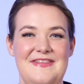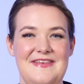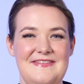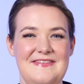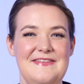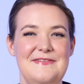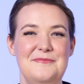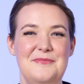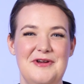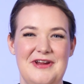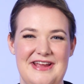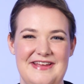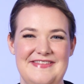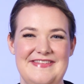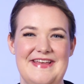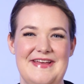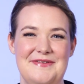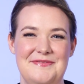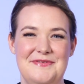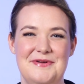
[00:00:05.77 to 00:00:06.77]
This is
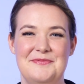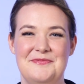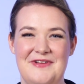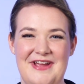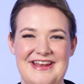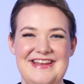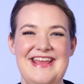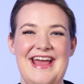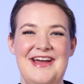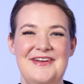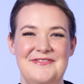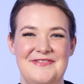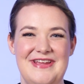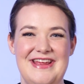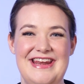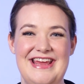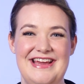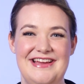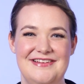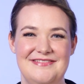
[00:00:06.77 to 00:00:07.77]
Marissa from Red Cat
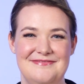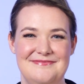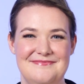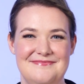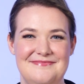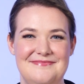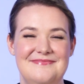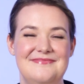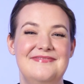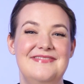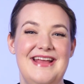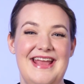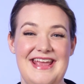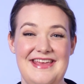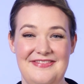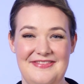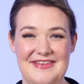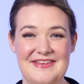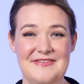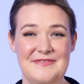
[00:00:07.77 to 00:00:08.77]
Reading.
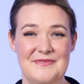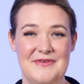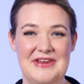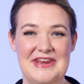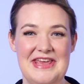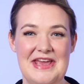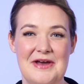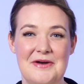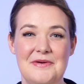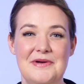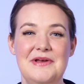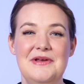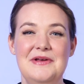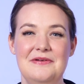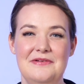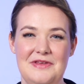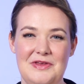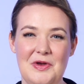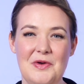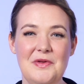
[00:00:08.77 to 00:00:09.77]
In this video,
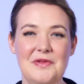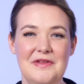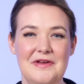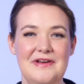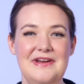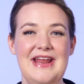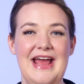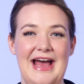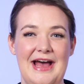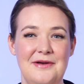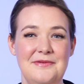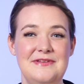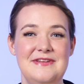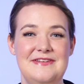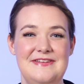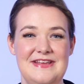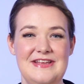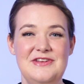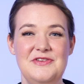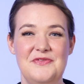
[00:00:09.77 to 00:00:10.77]
you'll learn how to
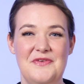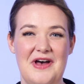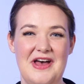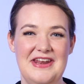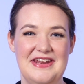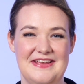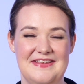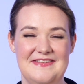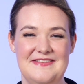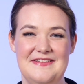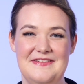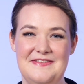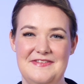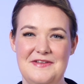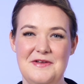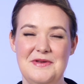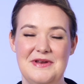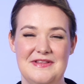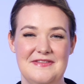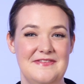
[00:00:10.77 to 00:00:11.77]
teach phonics to
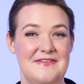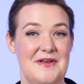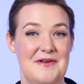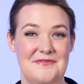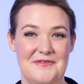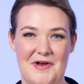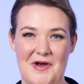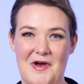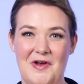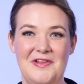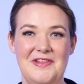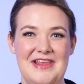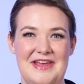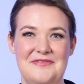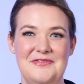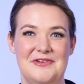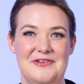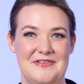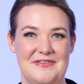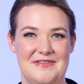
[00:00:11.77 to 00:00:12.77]
students of all
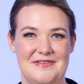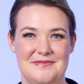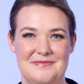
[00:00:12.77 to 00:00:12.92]
levels.